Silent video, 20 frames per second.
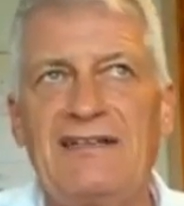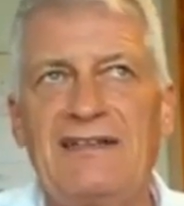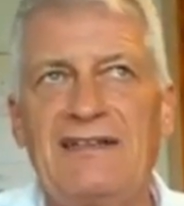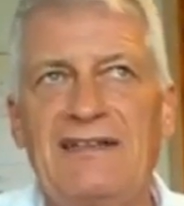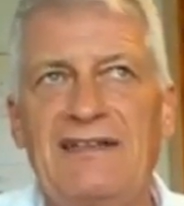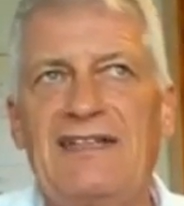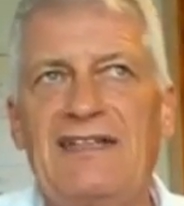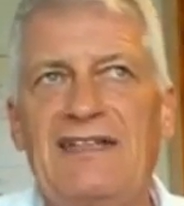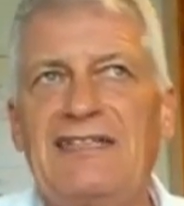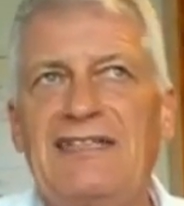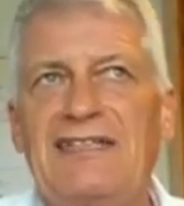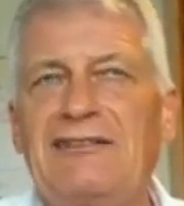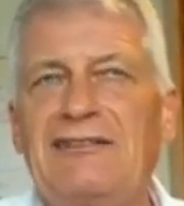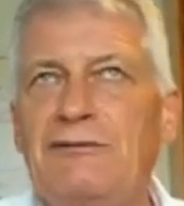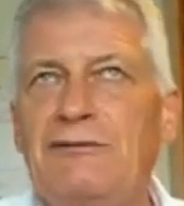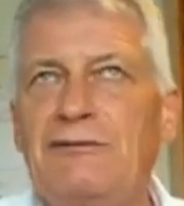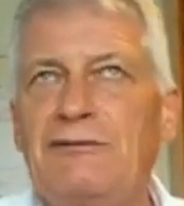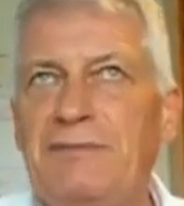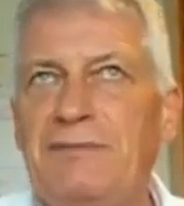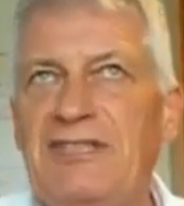they need
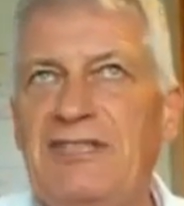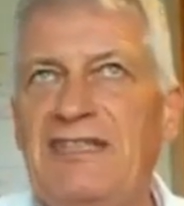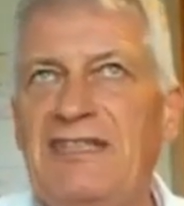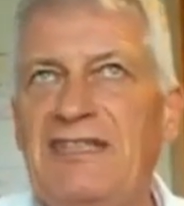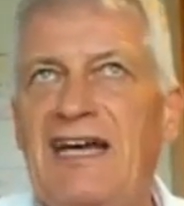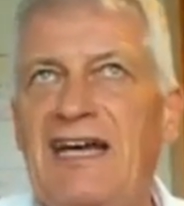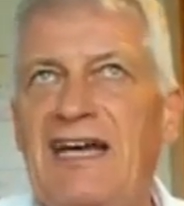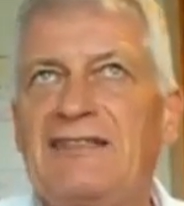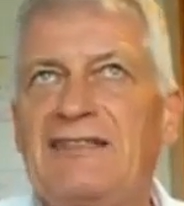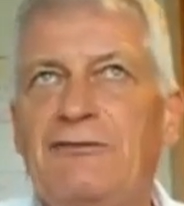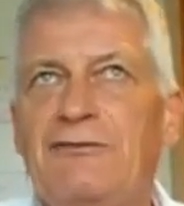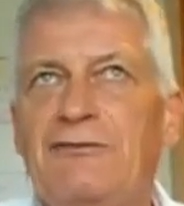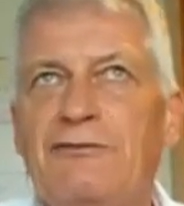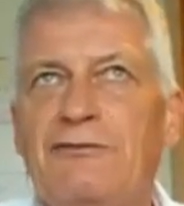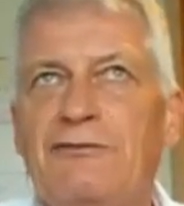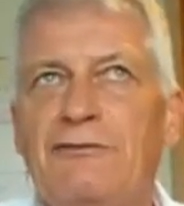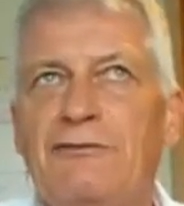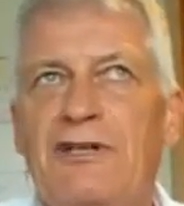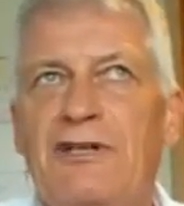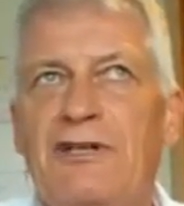to be and
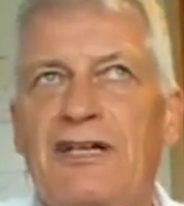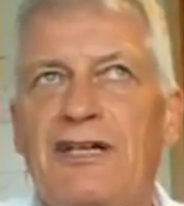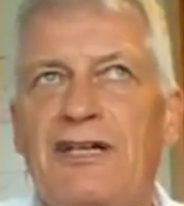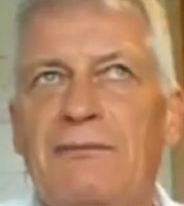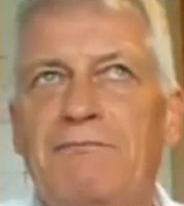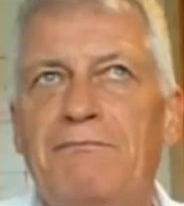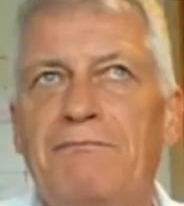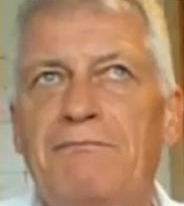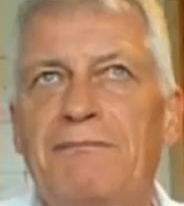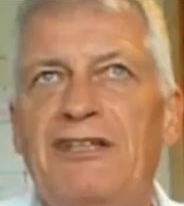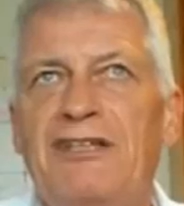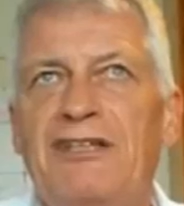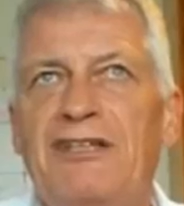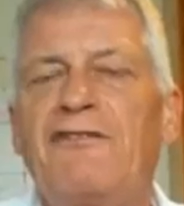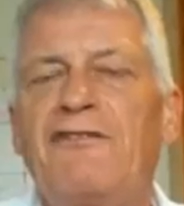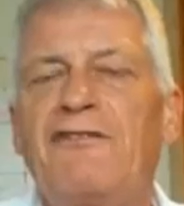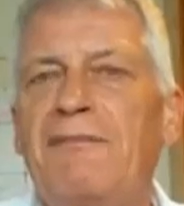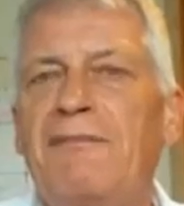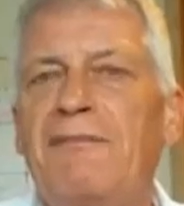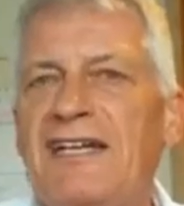to be
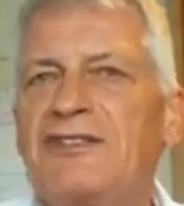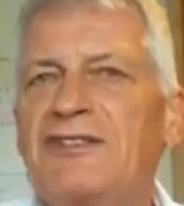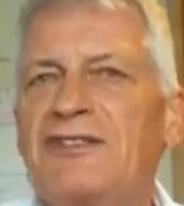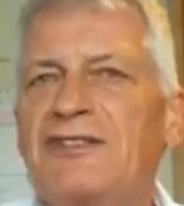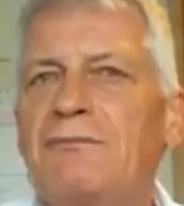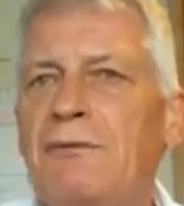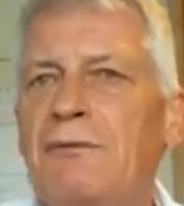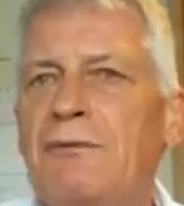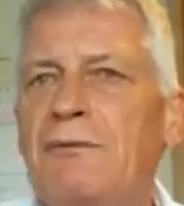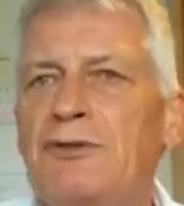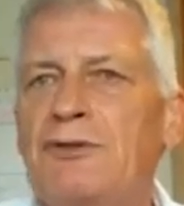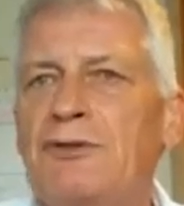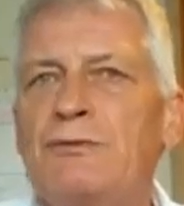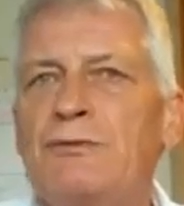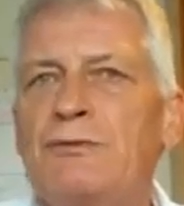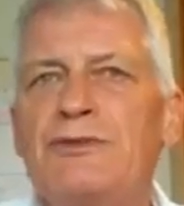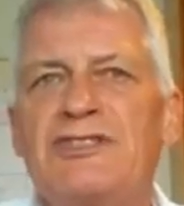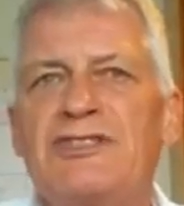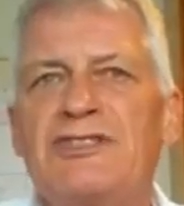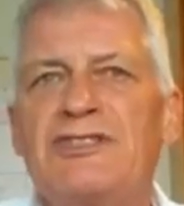of maximum
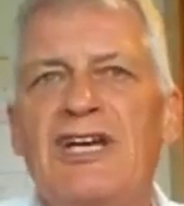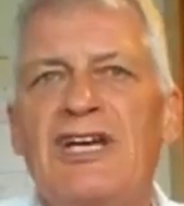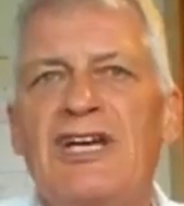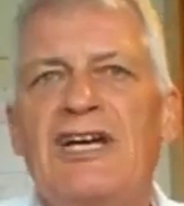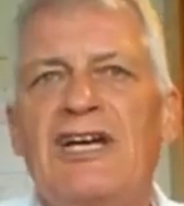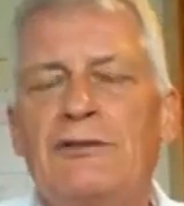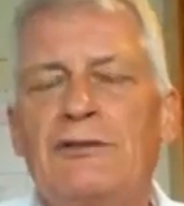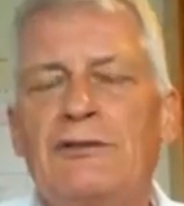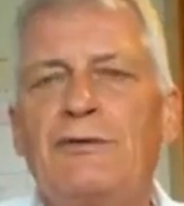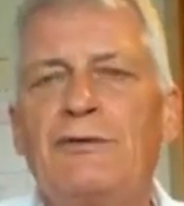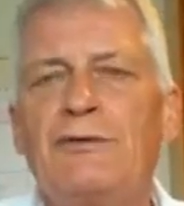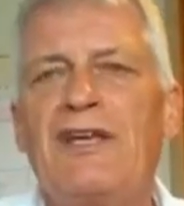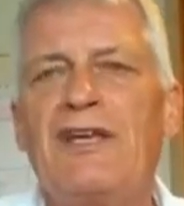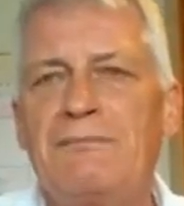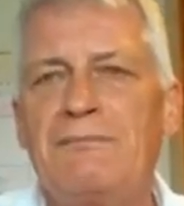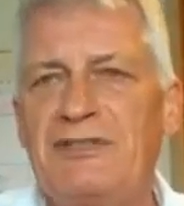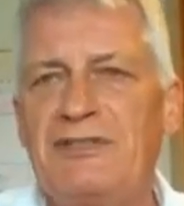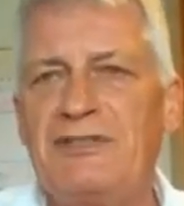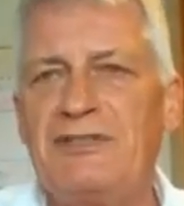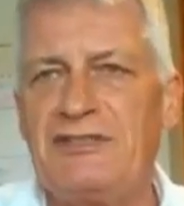use to their
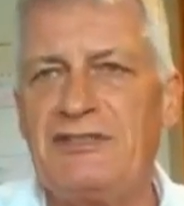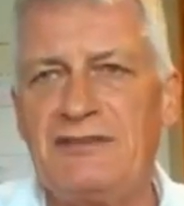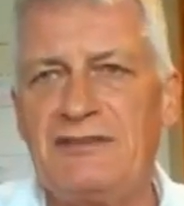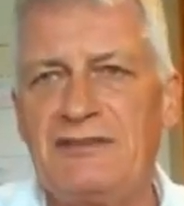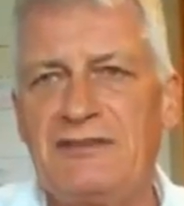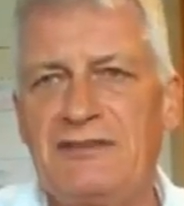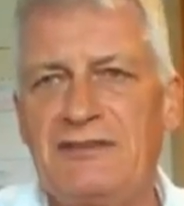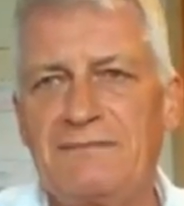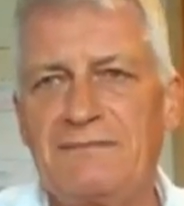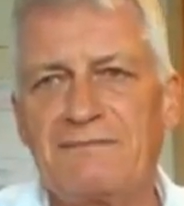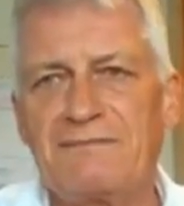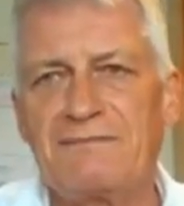missions.